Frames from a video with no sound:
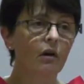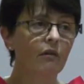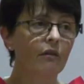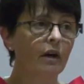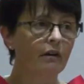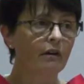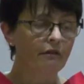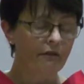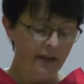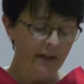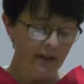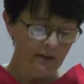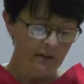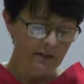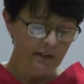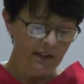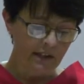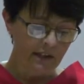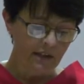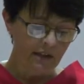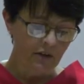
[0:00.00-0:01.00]
of our
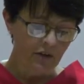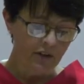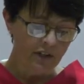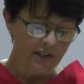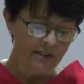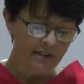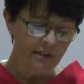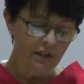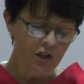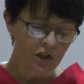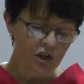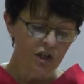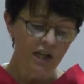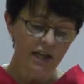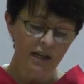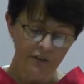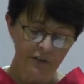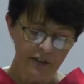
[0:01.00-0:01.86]
Faculty Research